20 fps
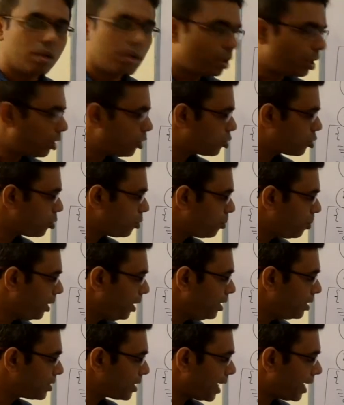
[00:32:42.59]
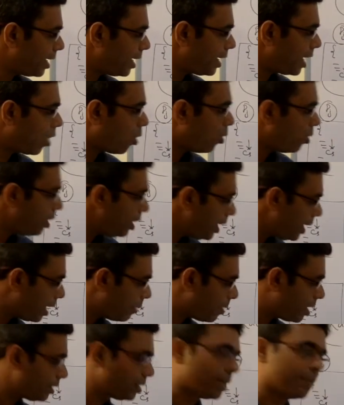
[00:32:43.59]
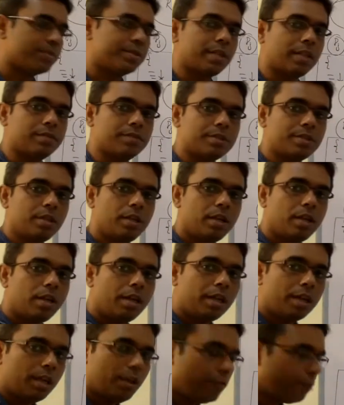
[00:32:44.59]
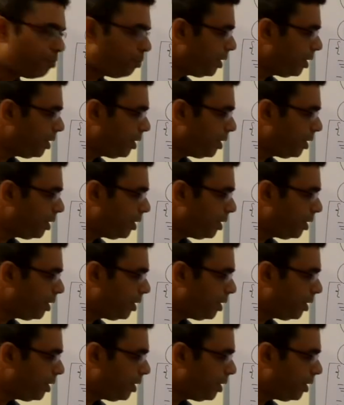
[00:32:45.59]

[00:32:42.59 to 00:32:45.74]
it should be decided only among themselves. If